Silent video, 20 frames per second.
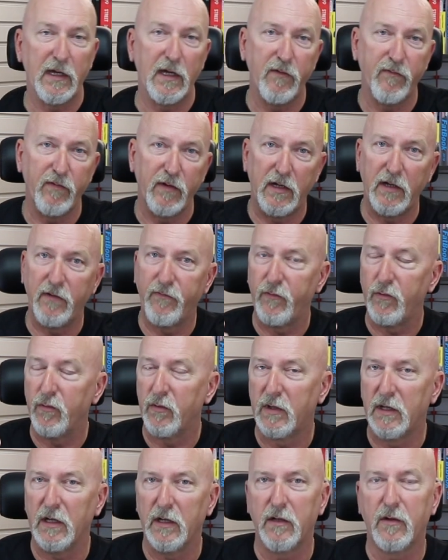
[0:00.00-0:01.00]
even if you
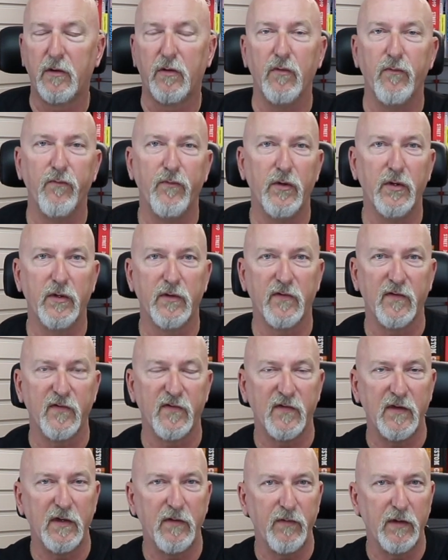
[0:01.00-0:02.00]
can convert the
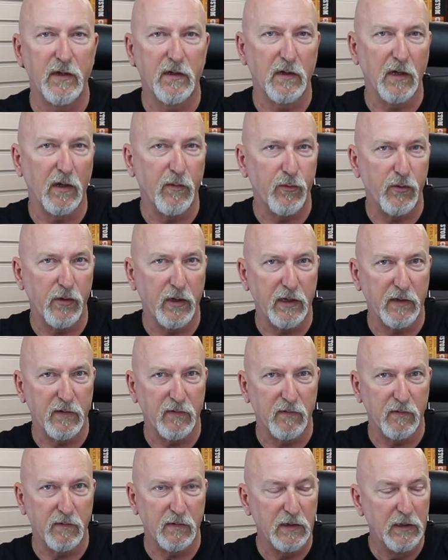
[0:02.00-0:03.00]
CV
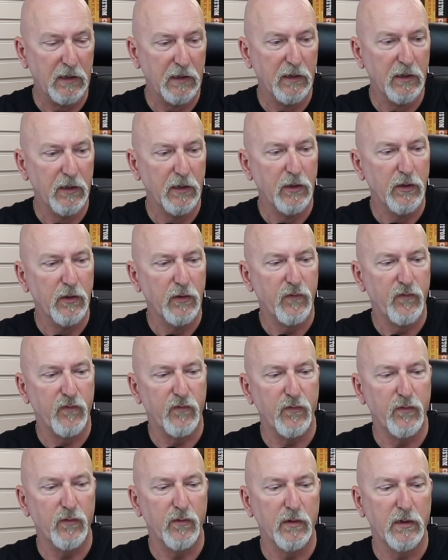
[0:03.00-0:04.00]
carburetor
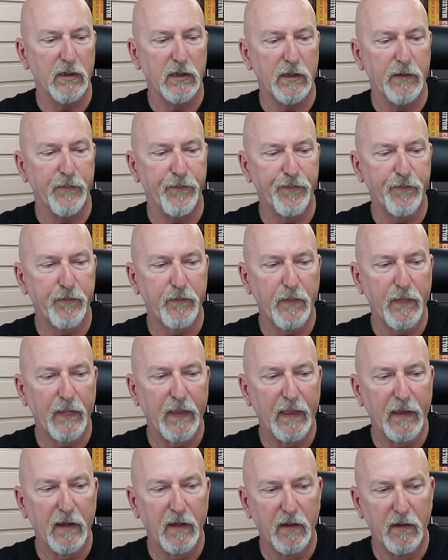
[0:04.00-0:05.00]
to
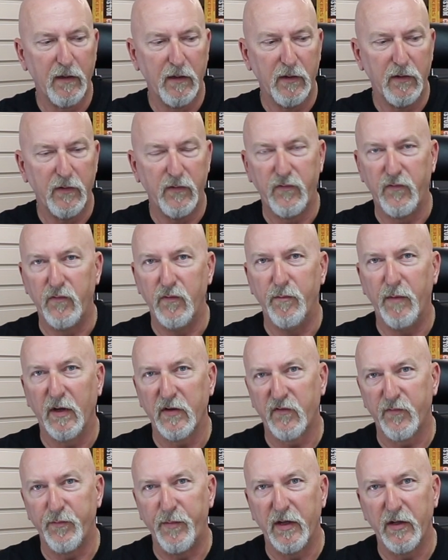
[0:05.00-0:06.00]

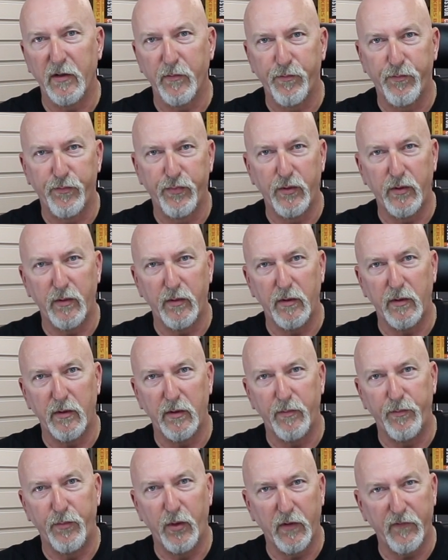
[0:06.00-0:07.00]
much better
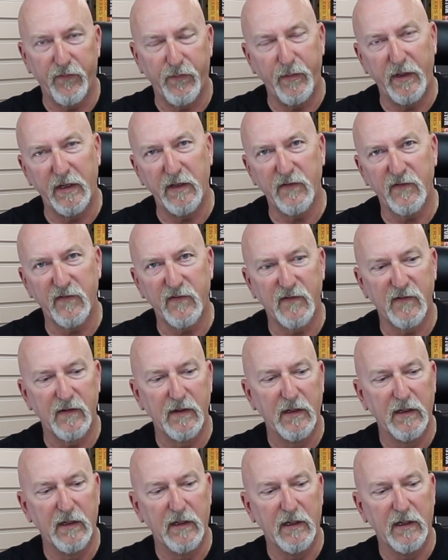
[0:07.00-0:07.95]
performance.